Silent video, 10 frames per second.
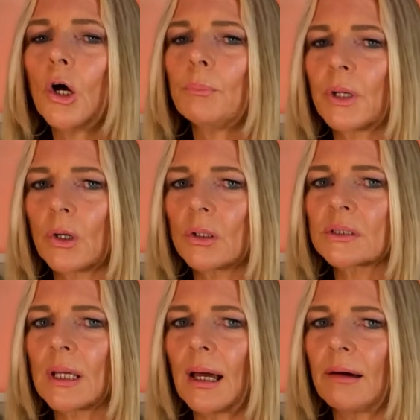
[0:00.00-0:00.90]

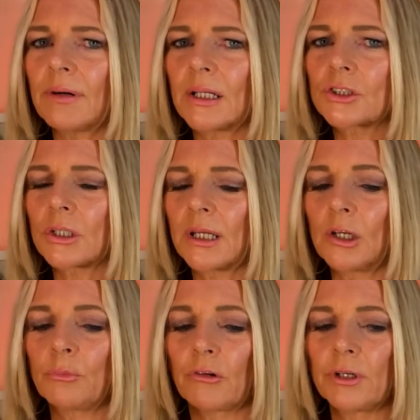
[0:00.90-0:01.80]
because I've actually,
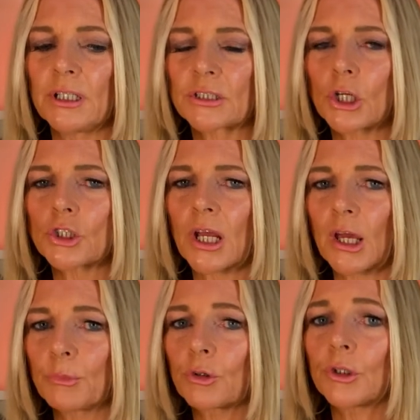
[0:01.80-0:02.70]
in my research, I
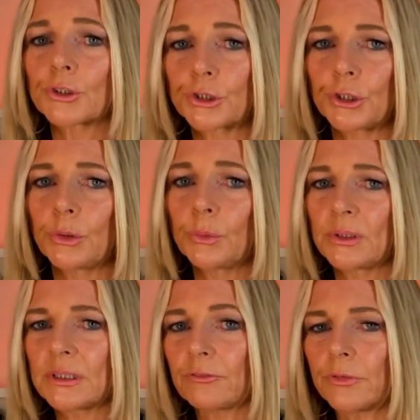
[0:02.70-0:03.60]
came across two
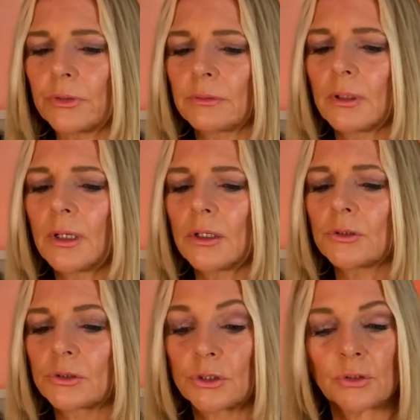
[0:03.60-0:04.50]
different,
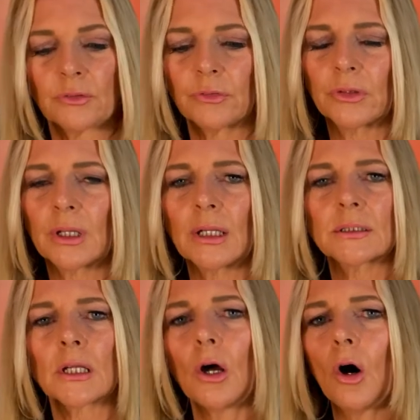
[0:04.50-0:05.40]
two different things.